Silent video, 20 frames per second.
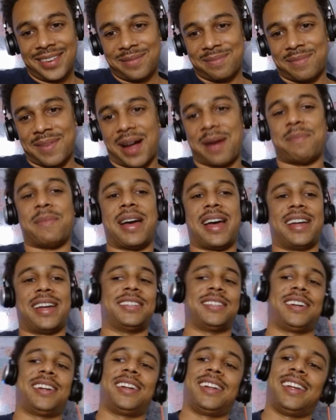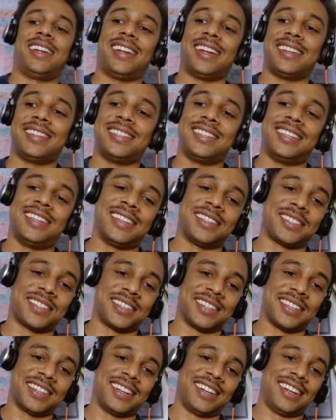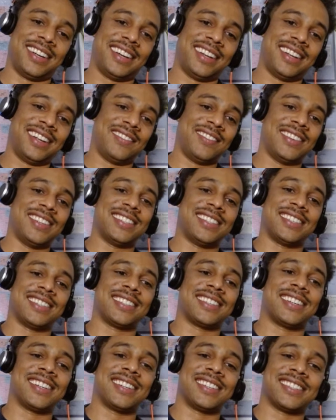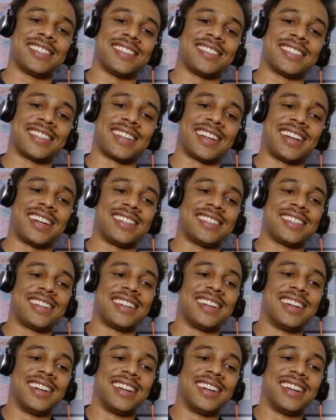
My bad, y'all. I guess he is good if he's as good as those guys.